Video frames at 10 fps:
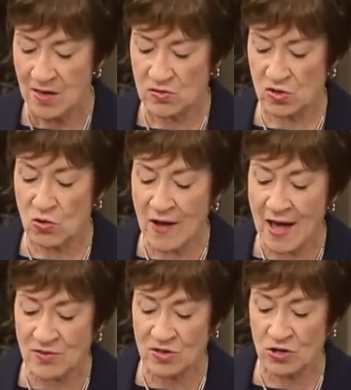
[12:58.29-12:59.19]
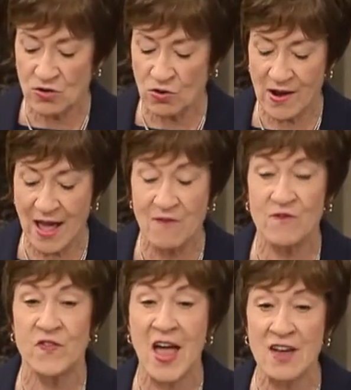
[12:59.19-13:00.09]
so as to create
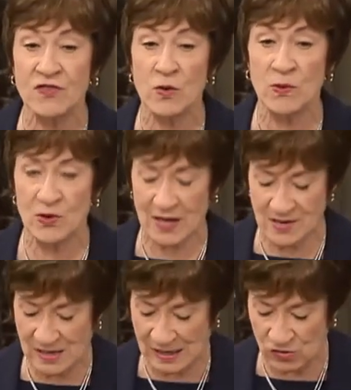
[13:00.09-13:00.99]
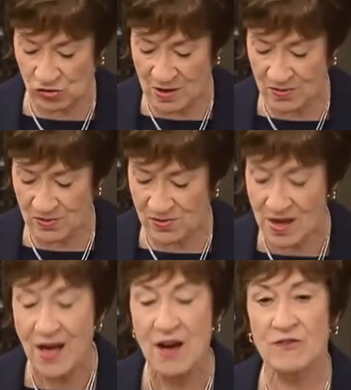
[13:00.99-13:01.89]
favorable conditions
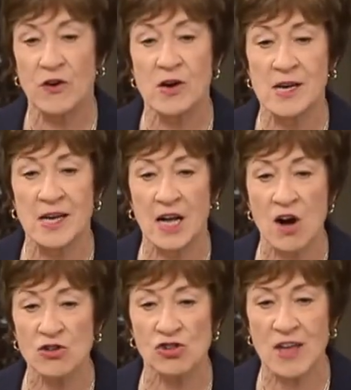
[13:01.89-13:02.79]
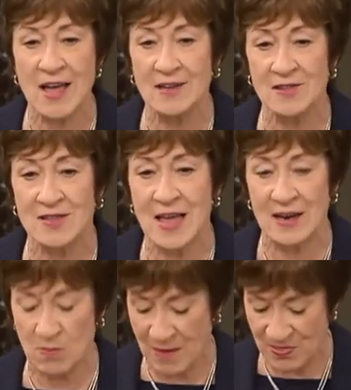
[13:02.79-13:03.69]
for a negotiated
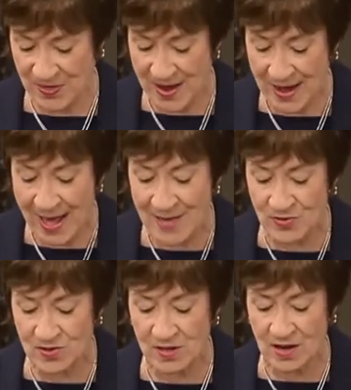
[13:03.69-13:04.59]
settlement that ends the